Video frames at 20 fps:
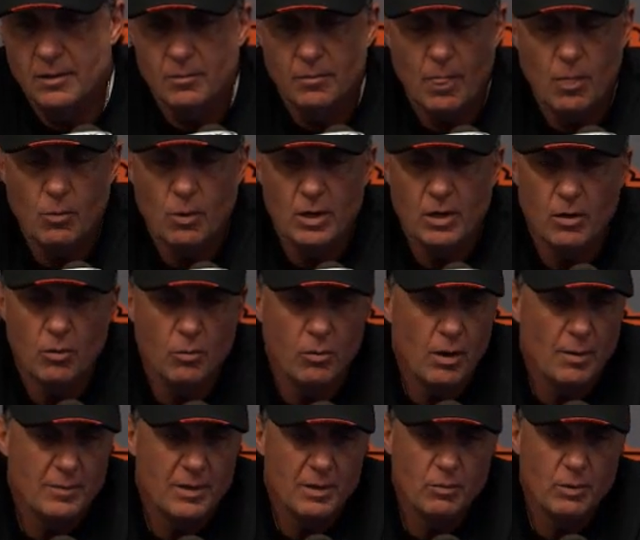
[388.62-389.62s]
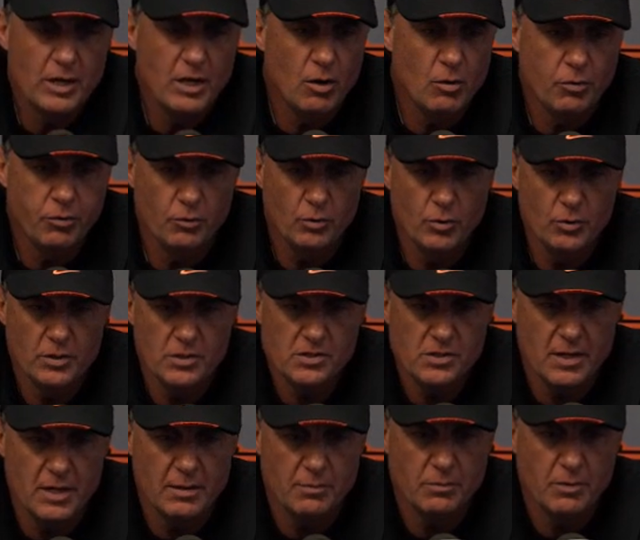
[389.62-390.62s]
We go through the
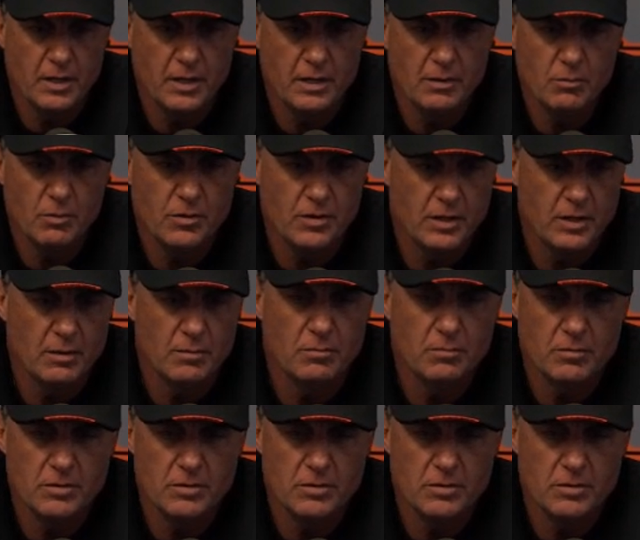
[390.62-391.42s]
same thing with him.